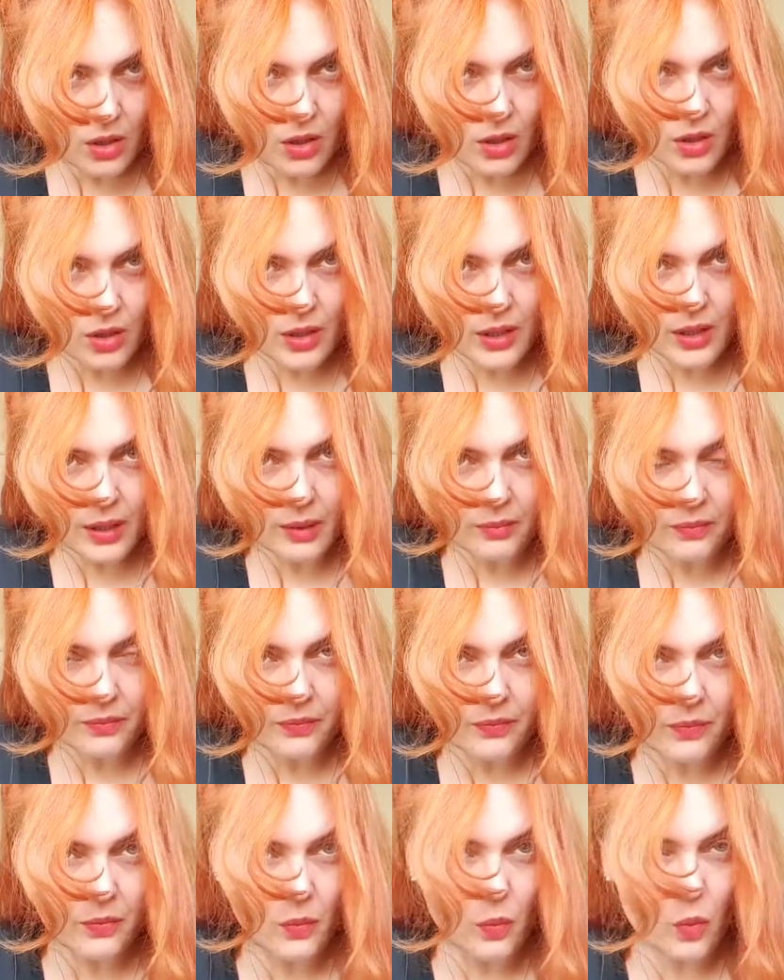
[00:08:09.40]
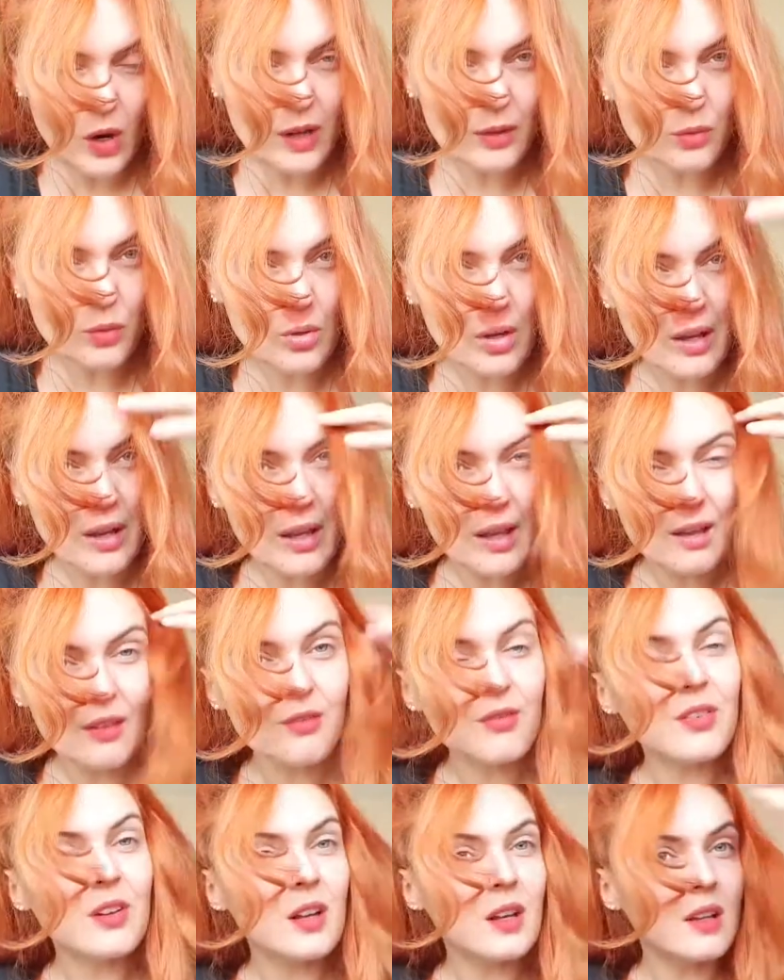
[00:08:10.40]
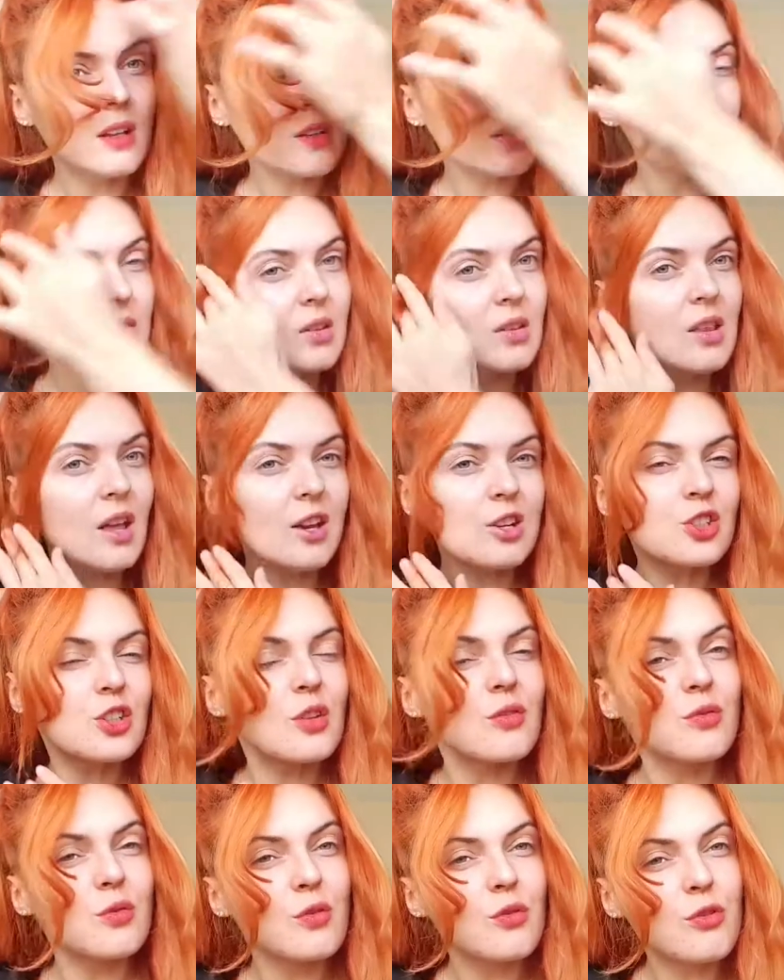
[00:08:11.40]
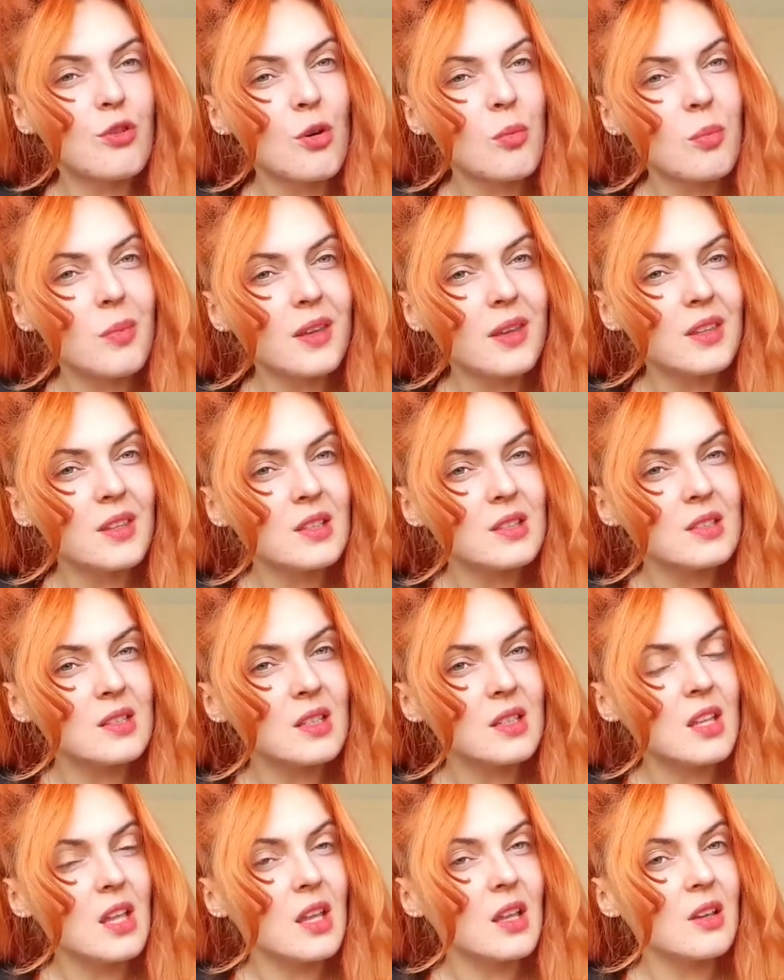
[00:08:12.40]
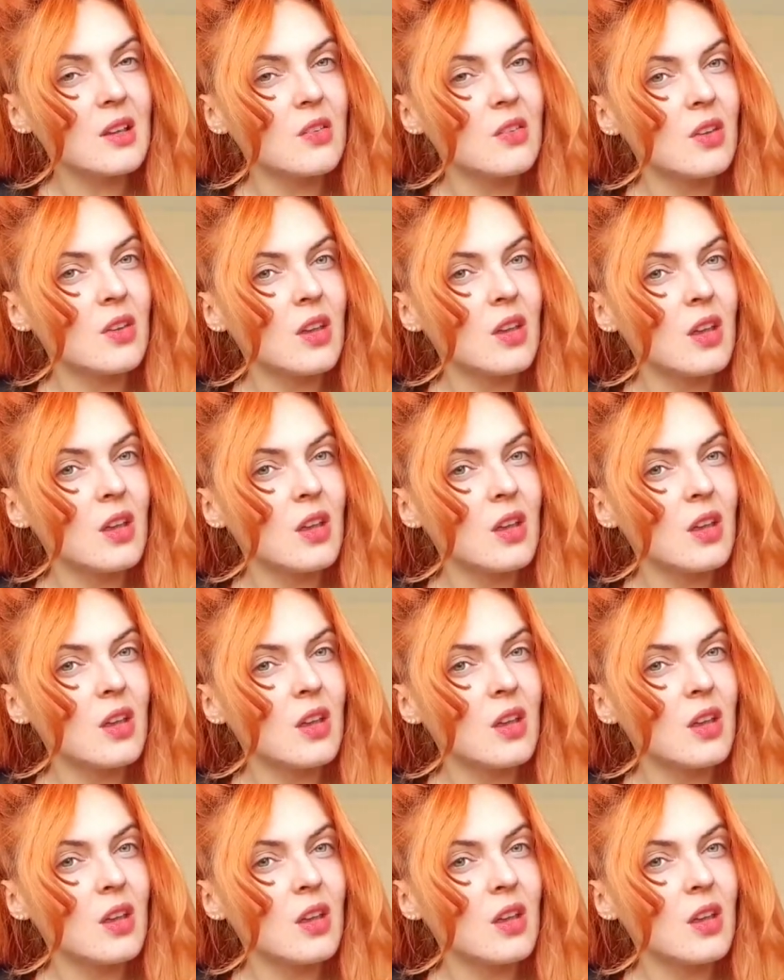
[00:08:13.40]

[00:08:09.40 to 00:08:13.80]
Okay, why do I have feeling it's a deja vu from my yesterday's